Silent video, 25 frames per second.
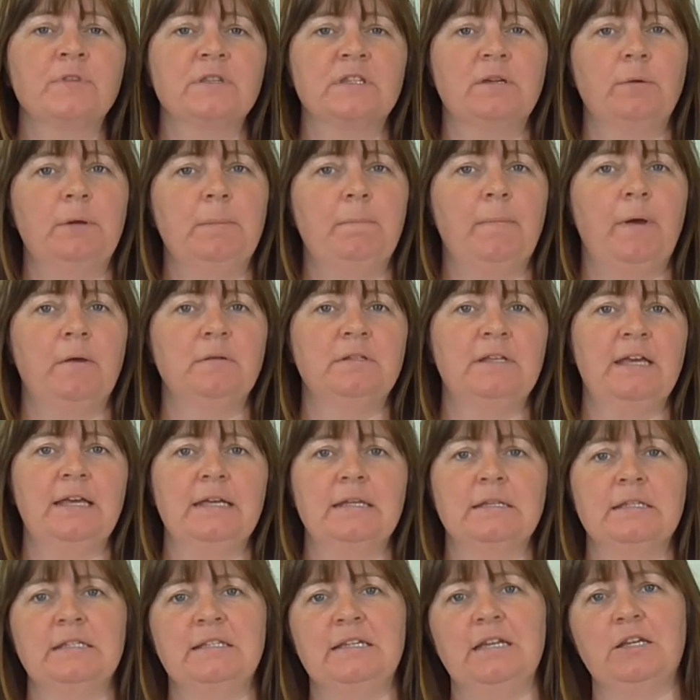So in
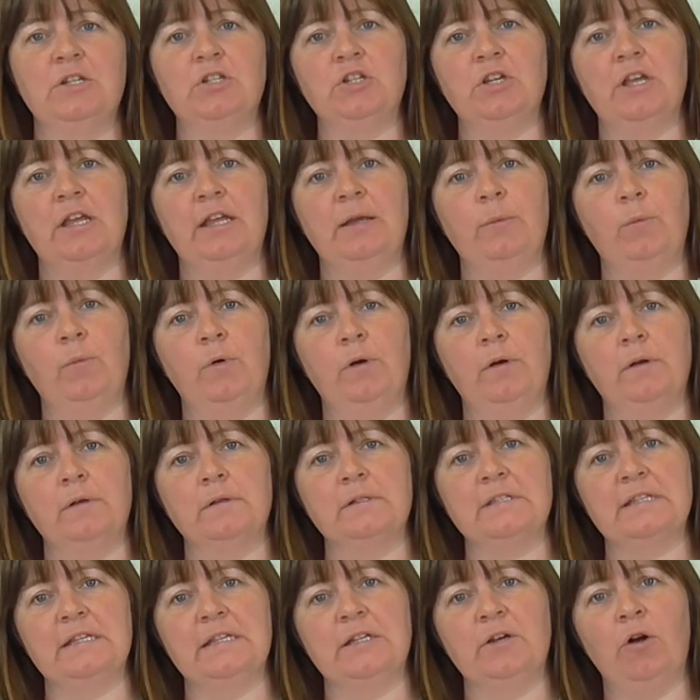mosaic stitch it
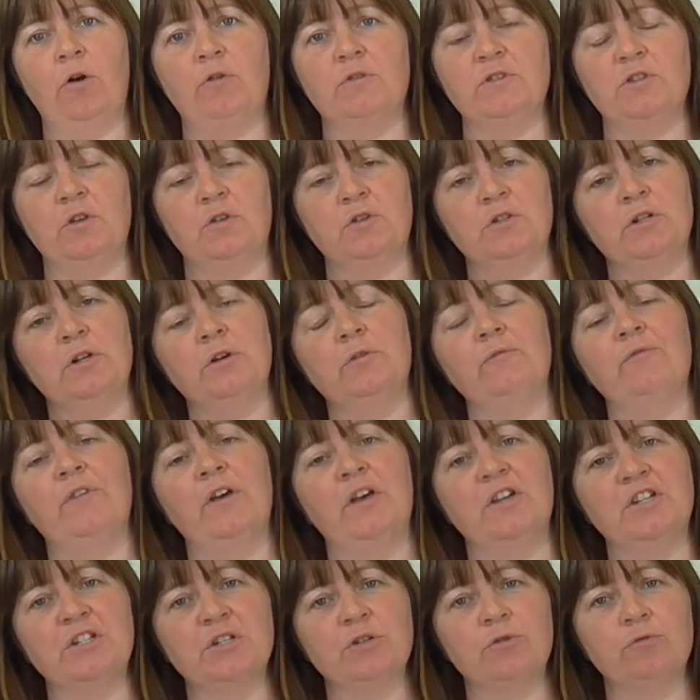works in horizontal and
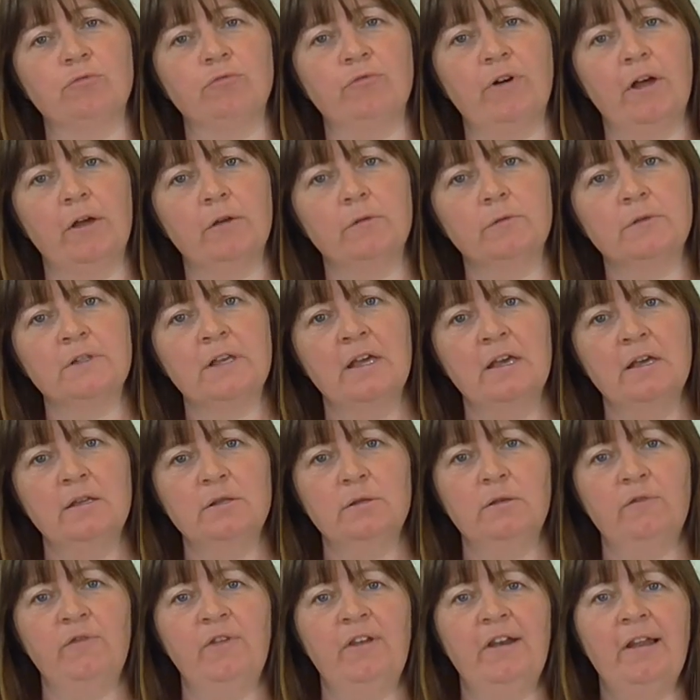vertical rows.
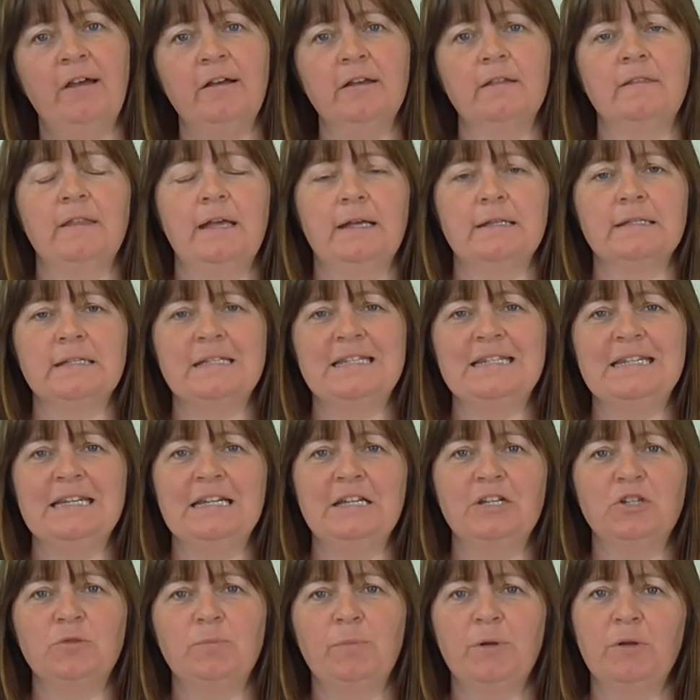So if you like that
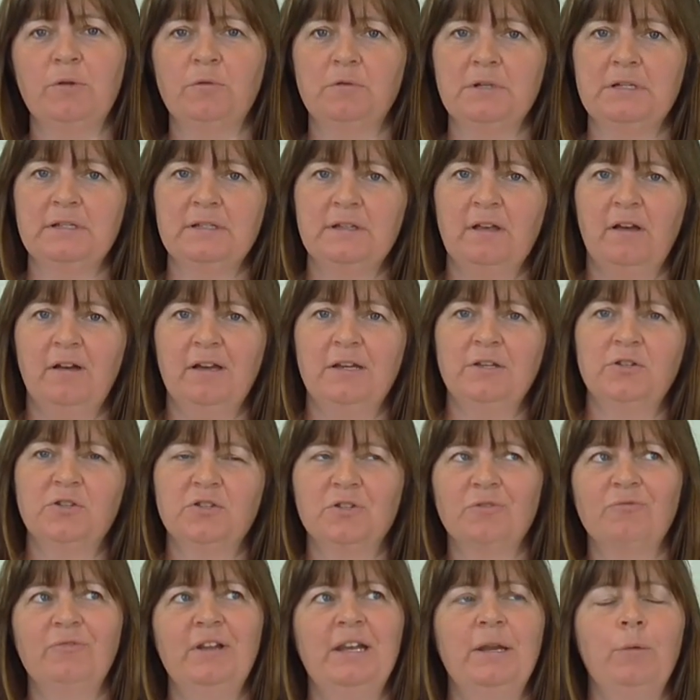stitch but your design
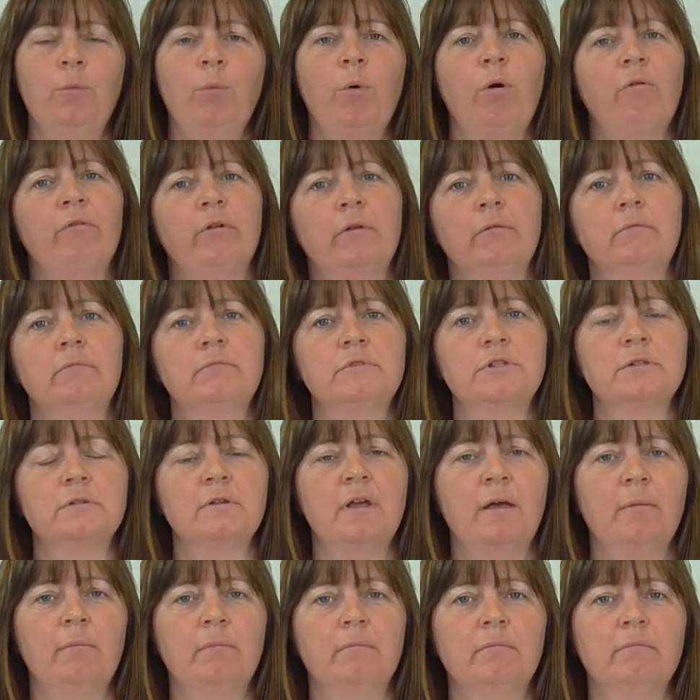doesn't really warrant
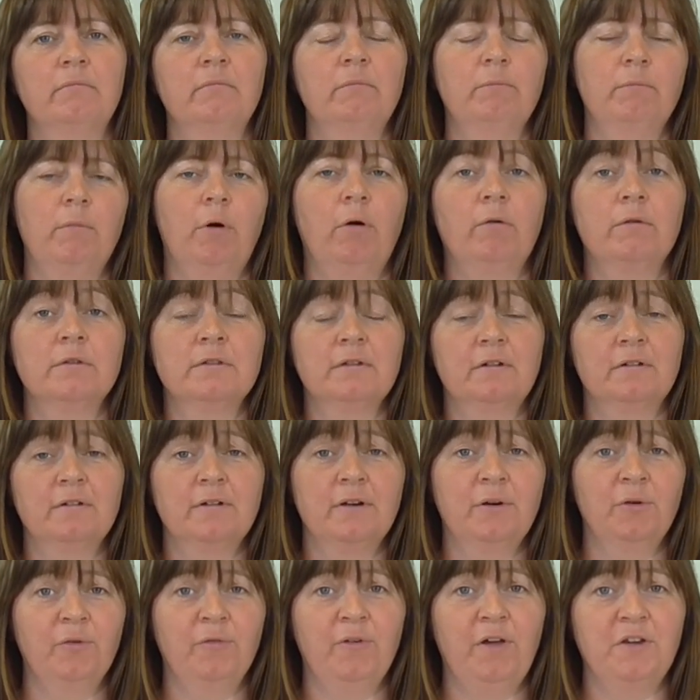
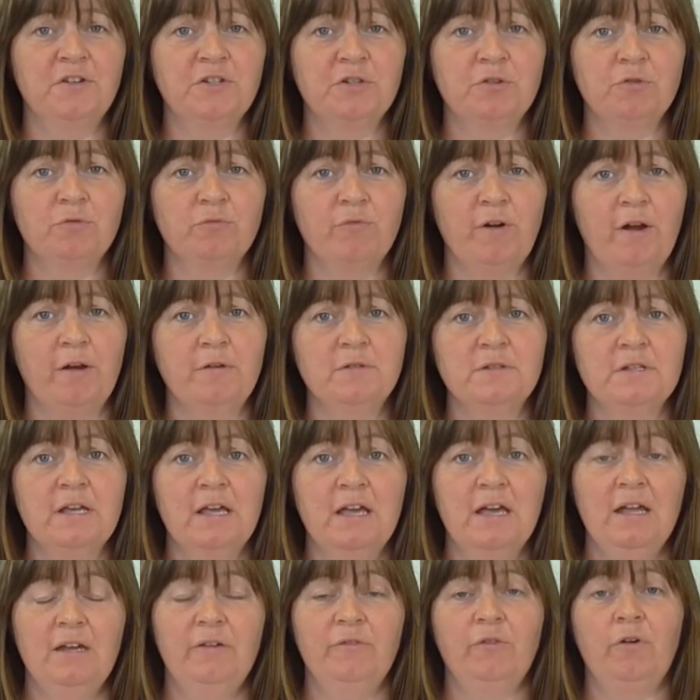horizontal or vertical rows,
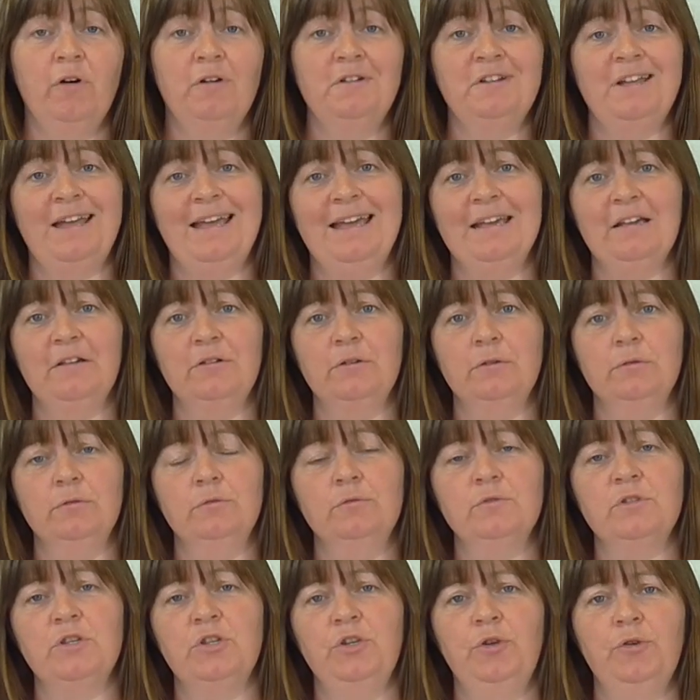you've got
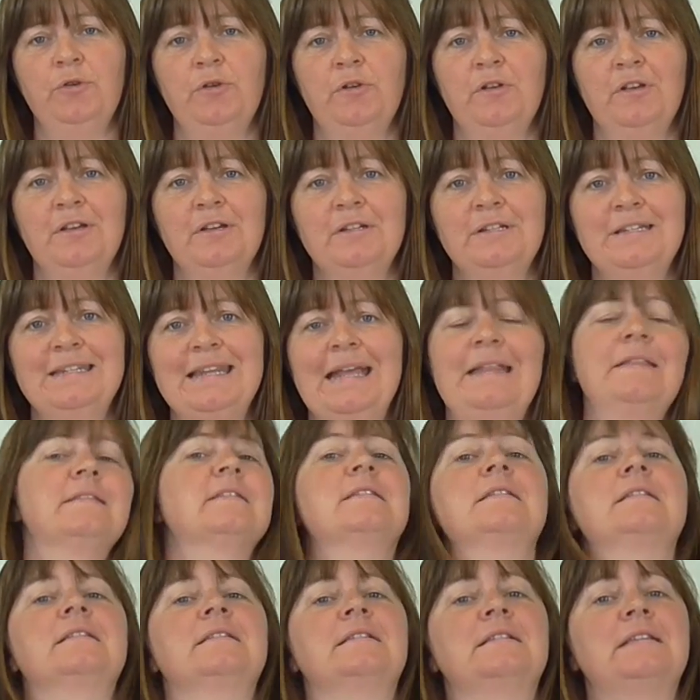diagonals, you can
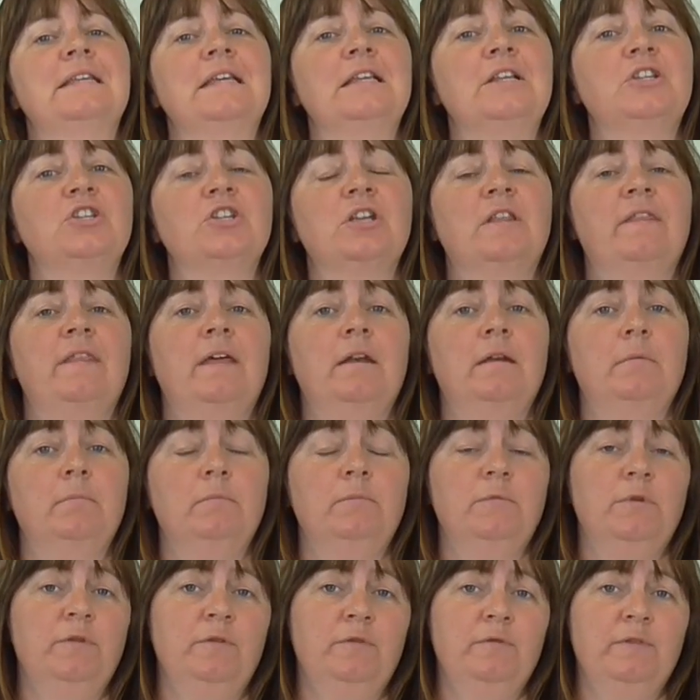condense the stitch and
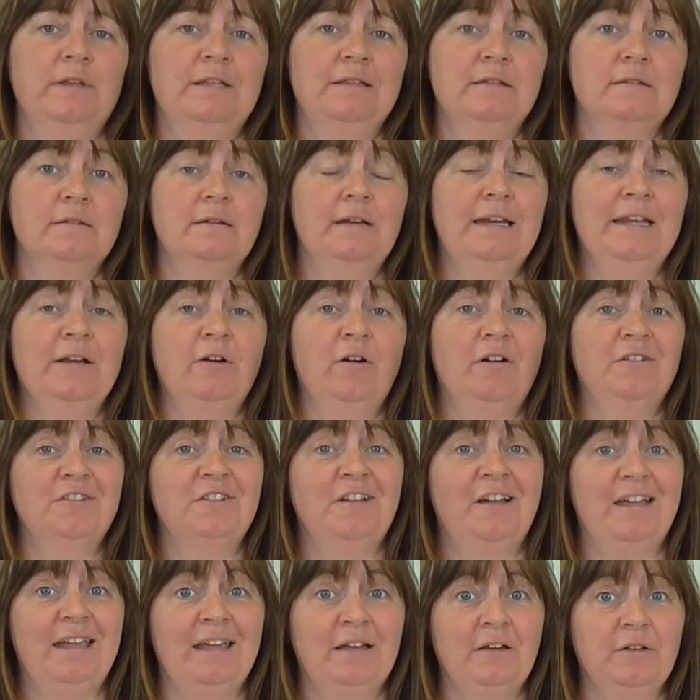then you've instantly got a
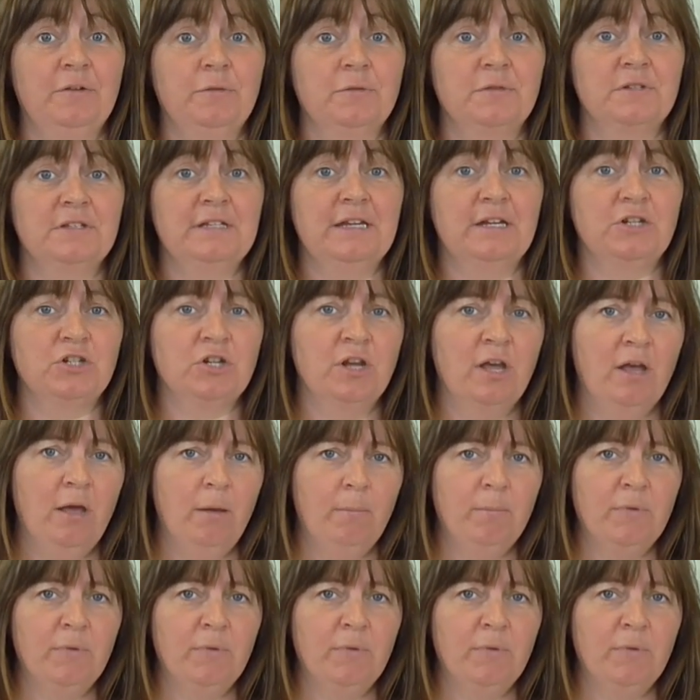diagonal stitch